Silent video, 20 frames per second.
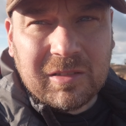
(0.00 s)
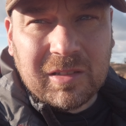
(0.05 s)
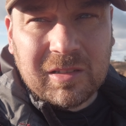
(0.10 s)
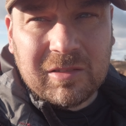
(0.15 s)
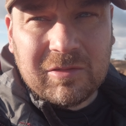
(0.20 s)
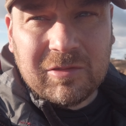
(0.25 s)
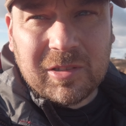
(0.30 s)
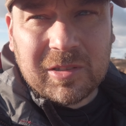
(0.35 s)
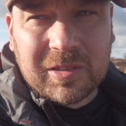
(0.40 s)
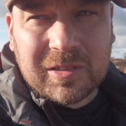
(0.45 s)

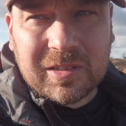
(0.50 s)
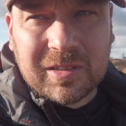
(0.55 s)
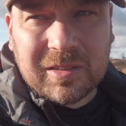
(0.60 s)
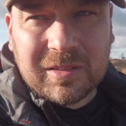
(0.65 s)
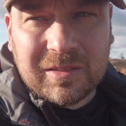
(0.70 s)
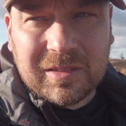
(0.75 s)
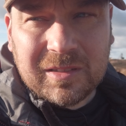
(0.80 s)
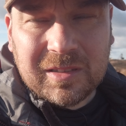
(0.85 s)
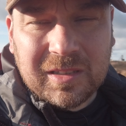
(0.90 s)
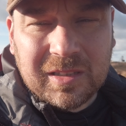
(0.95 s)
across
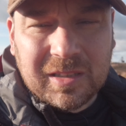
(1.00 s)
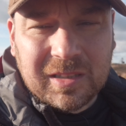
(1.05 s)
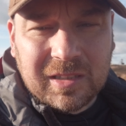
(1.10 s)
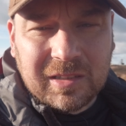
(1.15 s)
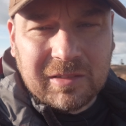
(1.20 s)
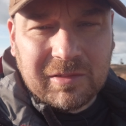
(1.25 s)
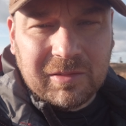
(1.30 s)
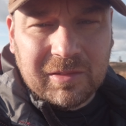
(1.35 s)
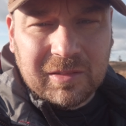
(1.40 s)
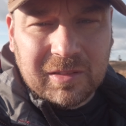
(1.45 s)

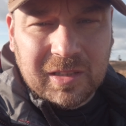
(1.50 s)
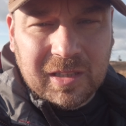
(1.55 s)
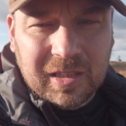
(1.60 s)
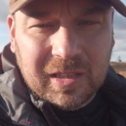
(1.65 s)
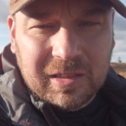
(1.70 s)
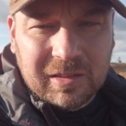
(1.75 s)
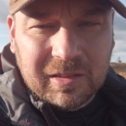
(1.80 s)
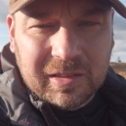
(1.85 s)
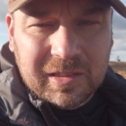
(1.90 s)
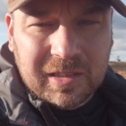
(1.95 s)
the
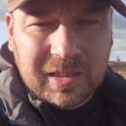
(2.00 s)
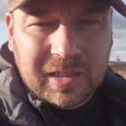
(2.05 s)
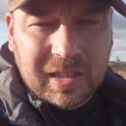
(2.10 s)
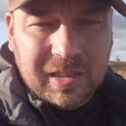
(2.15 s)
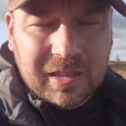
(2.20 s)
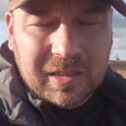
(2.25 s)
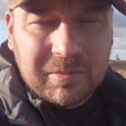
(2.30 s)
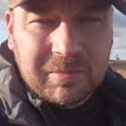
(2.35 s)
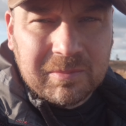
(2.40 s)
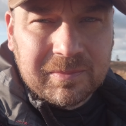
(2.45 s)
United
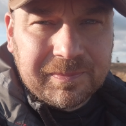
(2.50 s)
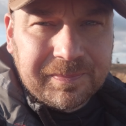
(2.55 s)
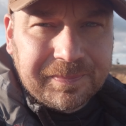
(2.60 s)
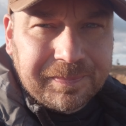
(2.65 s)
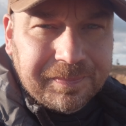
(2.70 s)
Kingdom,